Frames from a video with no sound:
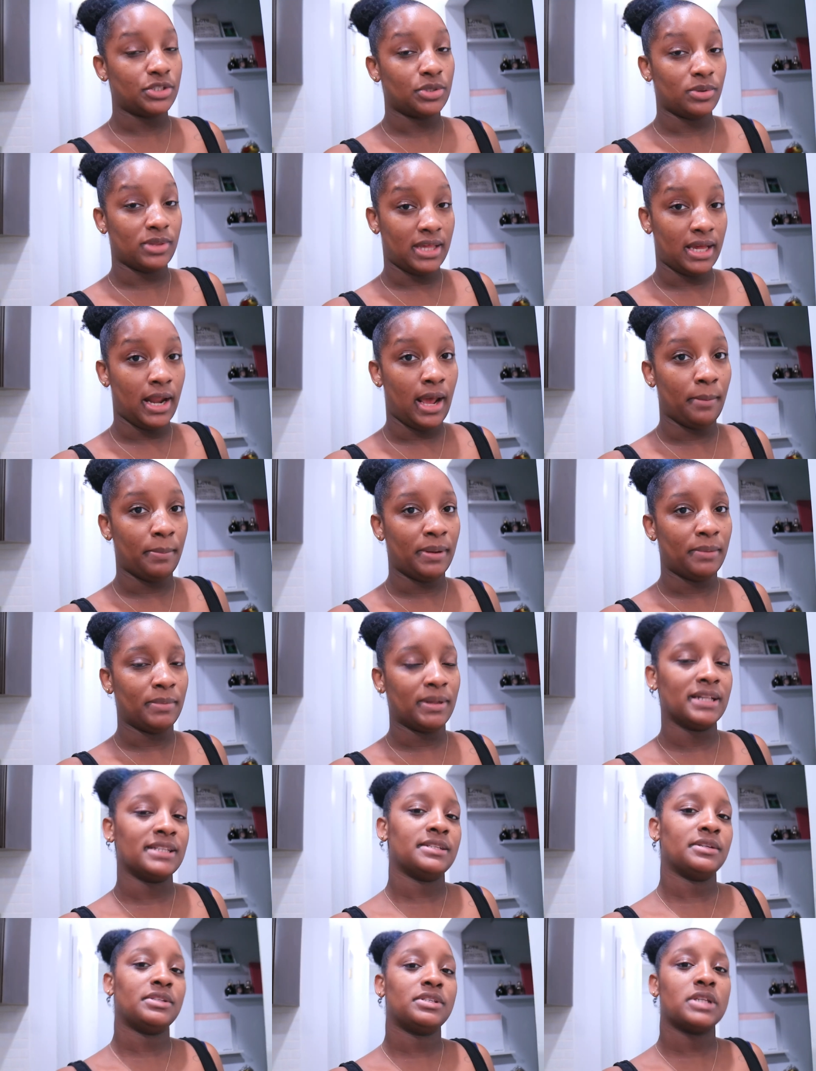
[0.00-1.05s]
So that happened
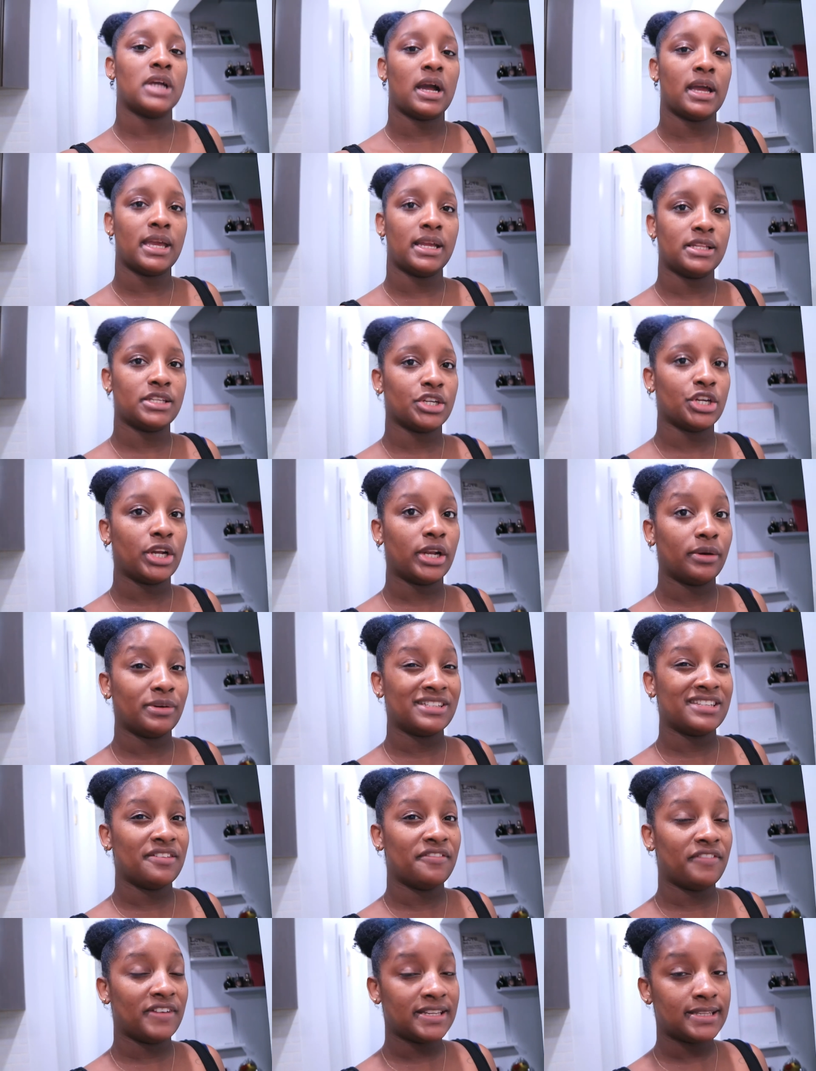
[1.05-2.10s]
because I was talking to her and I
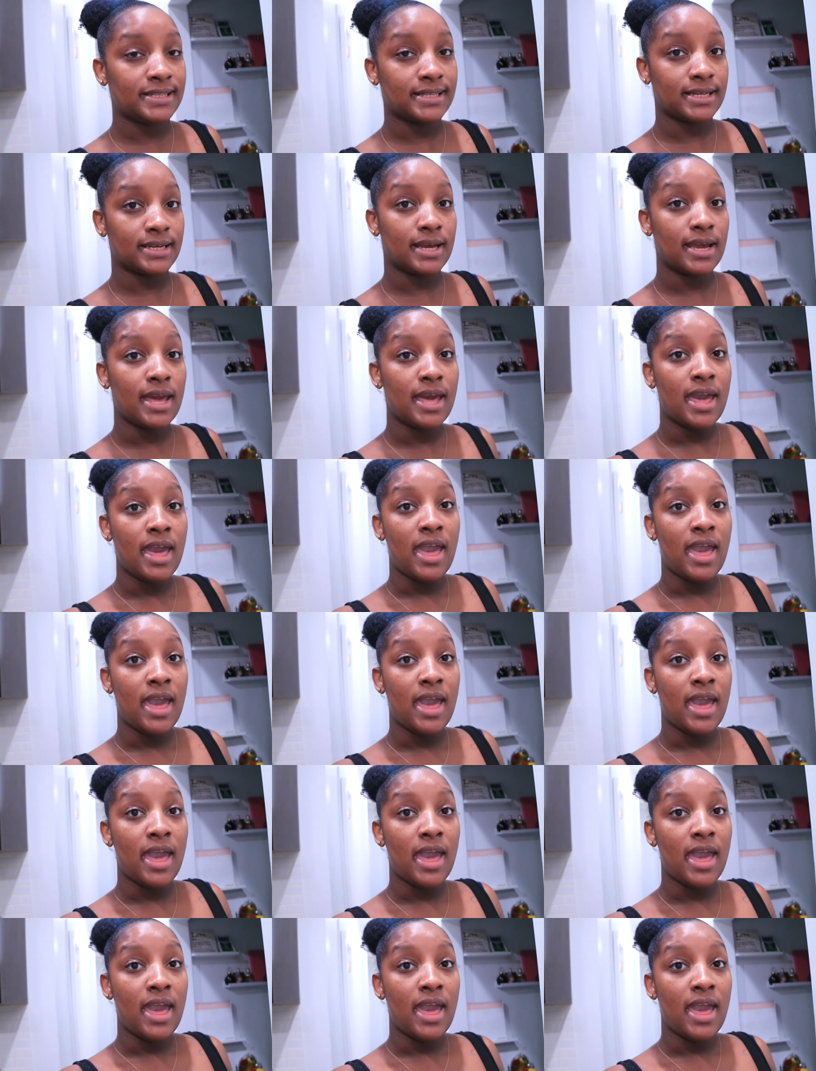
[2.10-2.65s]
was invested